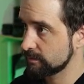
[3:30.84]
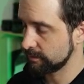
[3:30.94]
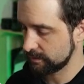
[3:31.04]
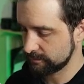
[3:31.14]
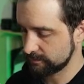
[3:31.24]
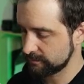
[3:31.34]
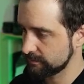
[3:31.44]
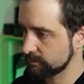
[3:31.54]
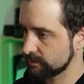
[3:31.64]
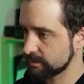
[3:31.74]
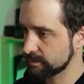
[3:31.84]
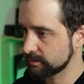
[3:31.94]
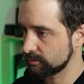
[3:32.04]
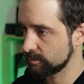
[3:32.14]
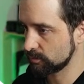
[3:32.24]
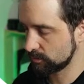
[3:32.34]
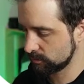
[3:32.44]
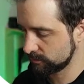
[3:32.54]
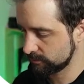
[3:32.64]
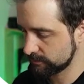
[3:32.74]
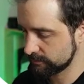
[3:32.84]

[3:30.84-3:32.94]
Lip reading: yeah, this one I can remove.